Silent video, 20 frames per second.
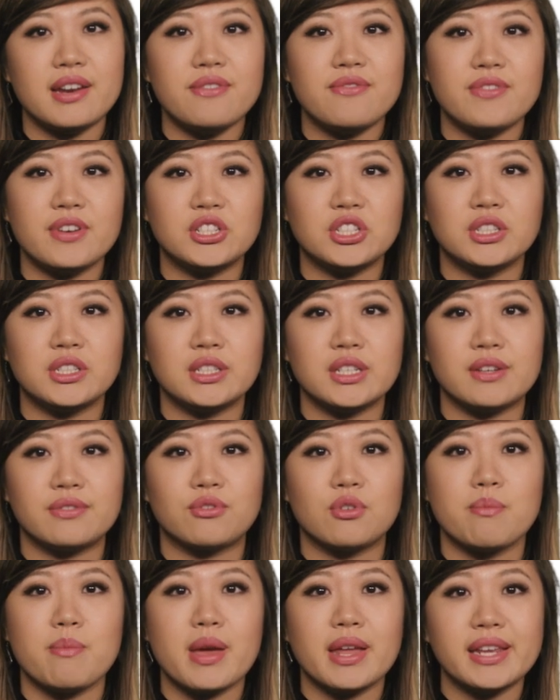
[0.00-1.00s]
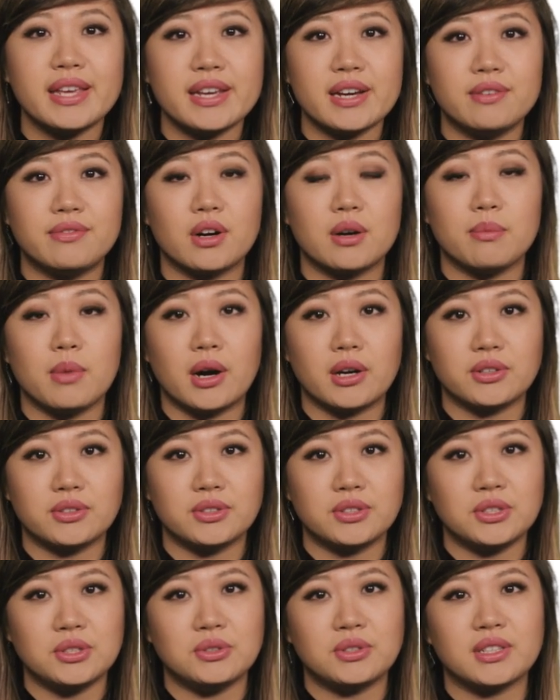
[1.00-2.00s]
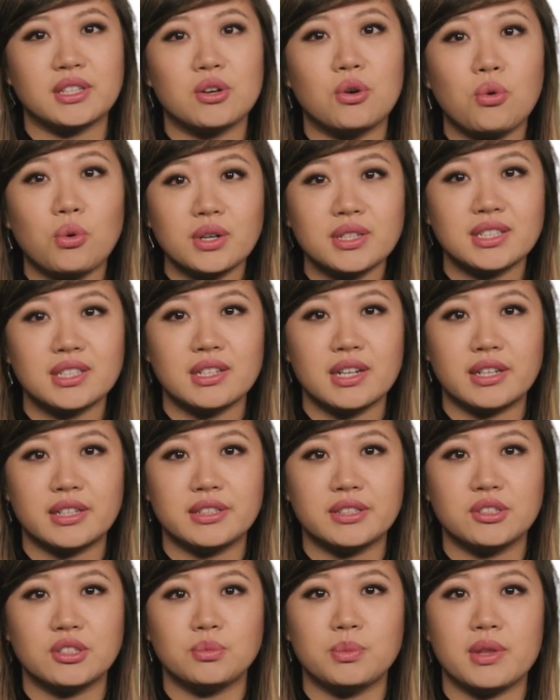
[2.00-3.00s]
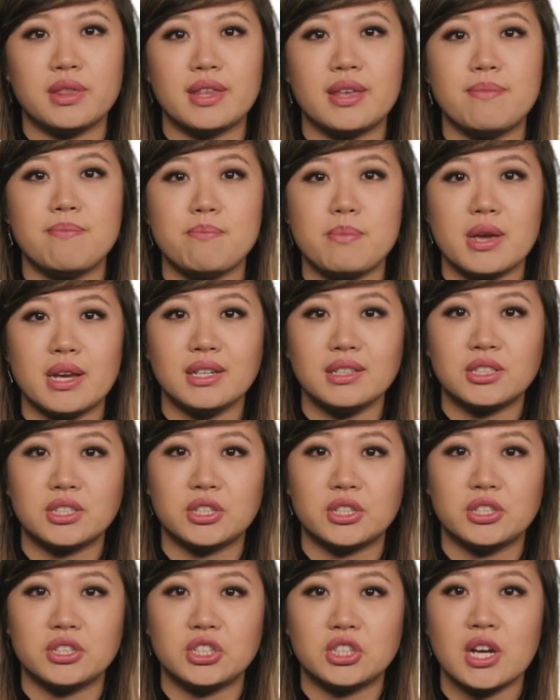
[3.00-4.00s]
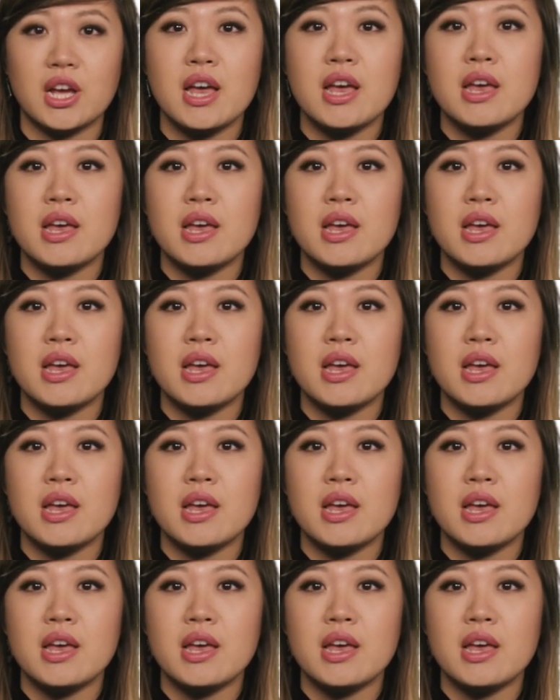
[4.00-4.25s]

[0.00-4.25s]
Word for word: and efficiency for many of our models using core scenarios within Bing Search,